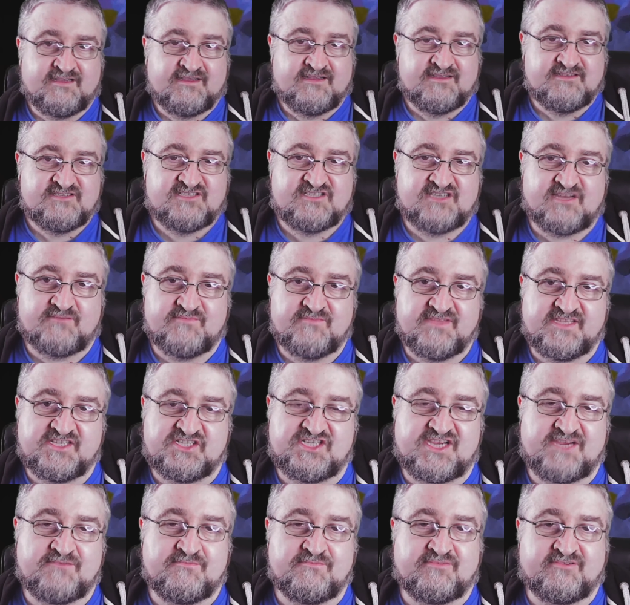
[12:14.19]
some of the
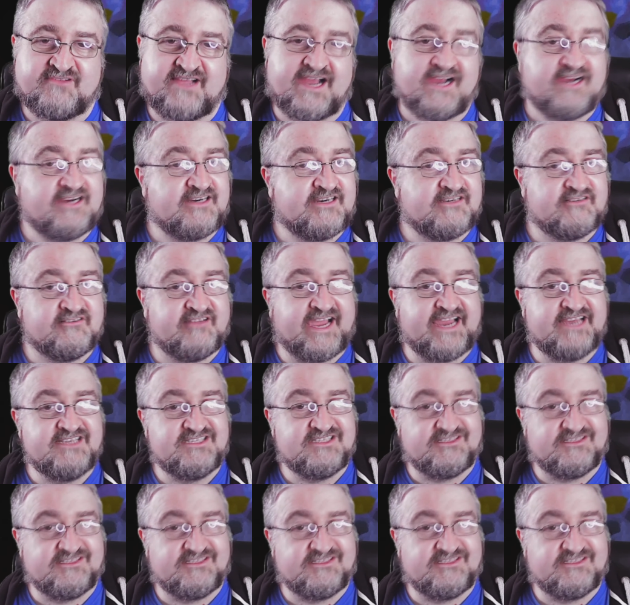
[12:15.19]
Shane Black lines are